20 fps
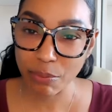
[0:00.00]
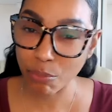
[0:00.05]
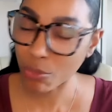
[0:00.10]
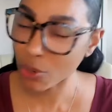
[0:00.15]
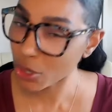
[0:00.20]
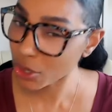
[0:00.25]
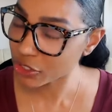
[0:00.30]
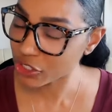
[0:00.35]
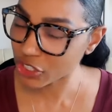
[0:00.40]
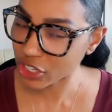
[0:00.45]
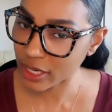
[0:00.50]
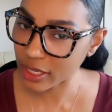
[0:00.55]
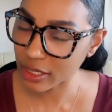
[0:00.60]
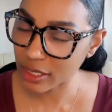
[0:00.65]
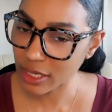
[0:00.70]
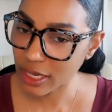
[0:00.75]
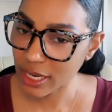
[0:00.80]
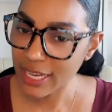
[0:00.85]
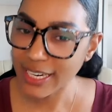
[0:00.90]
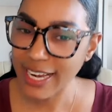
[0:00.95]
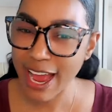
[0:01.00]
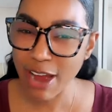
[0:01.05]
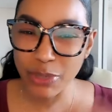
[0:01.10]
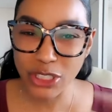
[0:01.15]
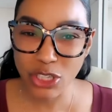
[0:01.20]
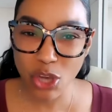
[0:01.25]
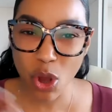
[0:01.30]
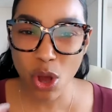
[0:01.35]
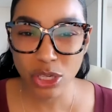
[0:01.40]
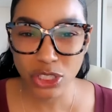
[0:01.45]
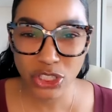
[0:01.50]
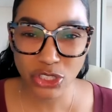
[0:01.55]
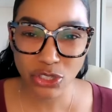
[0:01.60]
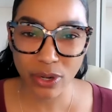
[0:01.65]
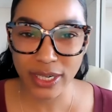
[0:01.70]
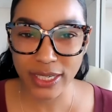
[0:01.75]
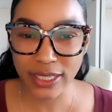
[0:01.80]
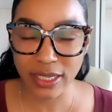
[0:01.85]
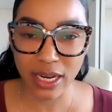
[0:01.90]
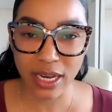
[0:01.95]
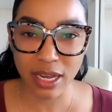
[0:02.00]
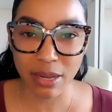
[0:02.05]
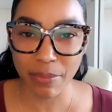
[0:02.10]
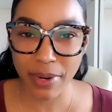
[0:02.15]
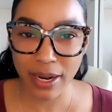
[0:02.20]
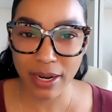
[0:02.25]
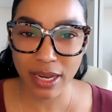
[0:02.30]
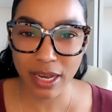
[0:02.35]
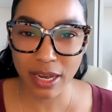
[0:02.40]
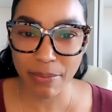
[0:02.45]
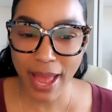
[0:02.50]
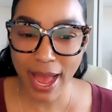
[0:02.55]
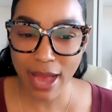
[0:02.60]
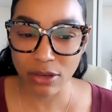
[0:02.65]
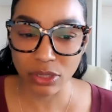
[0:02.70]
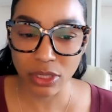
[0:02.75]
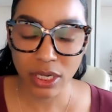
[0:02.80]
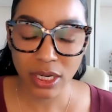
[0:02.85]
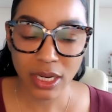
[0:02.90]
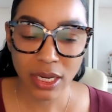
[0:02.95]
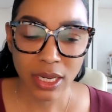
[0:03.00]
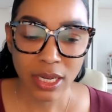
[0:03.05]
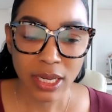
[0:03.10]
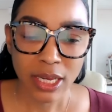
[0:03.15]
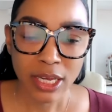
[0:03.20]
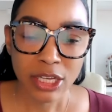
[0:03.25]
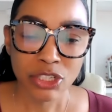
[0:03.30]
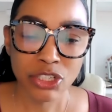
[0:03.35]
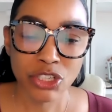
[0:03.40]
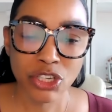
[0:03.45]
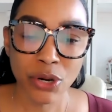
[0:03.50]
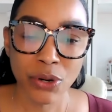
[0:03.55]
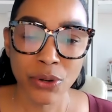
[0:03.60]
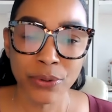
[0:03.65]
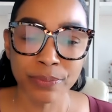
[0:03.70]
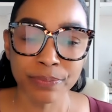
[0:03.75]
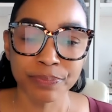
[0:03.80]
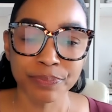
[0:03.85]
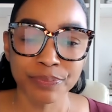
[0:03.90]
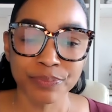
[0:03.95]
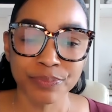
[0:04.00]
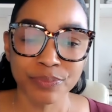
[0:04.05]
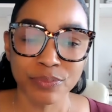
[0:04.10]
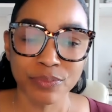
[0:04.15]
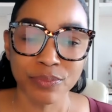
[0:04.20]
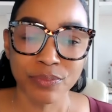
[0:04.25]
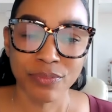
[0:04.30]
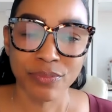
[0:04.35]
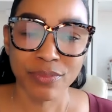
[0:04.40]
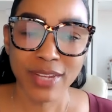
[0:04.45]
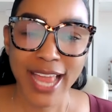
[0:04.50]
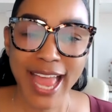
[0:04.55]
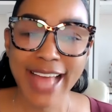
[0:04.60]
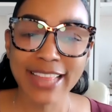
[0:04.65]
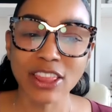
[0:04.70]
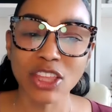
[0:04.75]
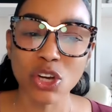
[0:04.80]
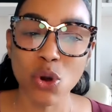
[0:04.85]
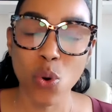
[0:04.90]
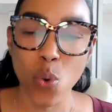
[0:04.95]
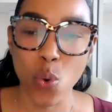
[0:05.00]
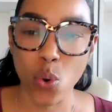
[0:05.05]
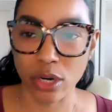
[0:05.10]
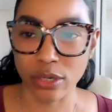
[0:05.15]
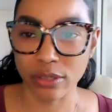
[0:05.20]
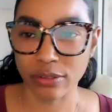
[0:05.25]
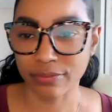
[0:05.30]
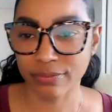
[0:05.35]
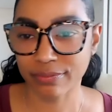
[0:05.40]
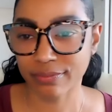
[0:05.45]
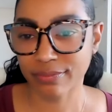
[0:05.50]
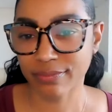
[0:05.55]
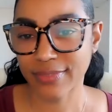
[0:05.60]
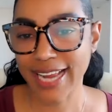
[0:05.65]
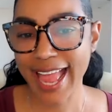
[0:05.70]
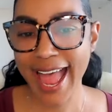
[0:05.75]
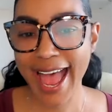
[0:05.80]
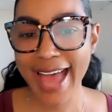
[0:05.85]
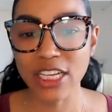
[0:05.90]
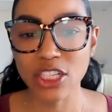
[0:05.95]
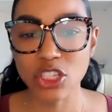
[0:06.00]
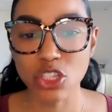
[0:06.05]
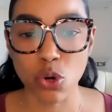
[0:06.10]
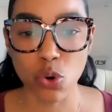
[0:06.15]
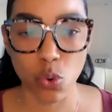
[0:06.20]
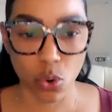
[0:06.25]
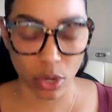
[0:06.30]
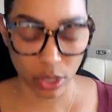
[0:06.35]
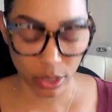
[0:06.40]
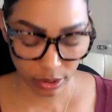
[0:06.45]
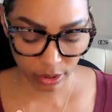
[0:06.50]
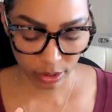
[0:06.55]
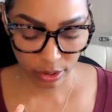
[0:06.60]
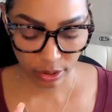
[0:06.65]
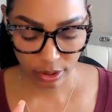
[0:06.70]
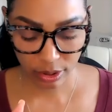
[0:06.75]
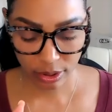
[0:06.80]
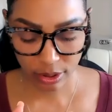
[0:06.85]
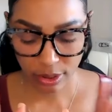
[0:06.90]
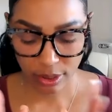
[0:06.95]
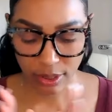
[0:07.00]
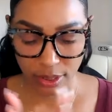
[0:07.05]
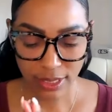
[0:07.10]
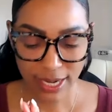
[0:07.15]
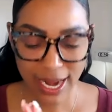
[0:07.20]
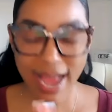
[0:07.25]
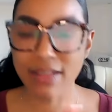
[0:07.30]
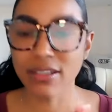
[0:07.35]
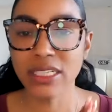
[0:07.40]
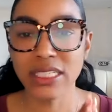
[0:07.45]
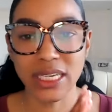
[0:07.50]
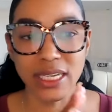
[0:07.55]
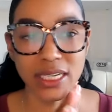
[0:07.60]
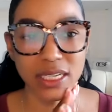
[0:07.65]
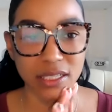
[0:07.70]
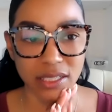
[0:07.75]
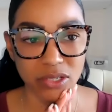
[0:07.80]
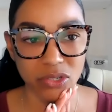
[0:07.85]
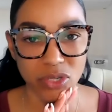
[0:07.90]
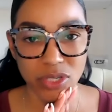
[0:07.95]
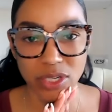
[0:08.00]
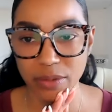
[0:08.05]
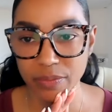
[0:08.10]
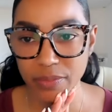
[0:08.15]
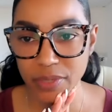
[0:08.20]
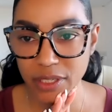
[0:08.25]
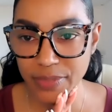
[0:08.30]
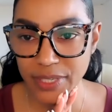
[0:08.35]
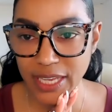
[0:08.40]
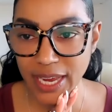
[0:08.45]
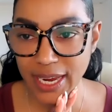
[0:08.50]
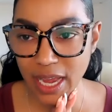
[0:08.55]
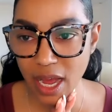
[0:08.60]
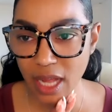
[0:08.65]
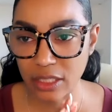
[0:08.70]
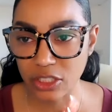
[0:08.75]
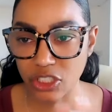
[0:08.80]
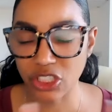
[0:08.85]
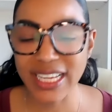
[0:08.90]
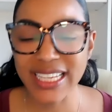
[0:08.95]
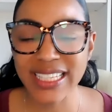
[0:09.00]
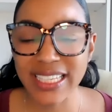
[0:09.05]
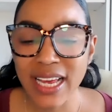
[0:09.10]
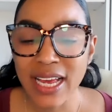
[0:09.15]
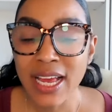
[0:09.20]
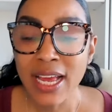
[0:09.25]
Merchant, now it's all starting to come, come out. So at the core, at its core, now let's get into some some psychology. Let's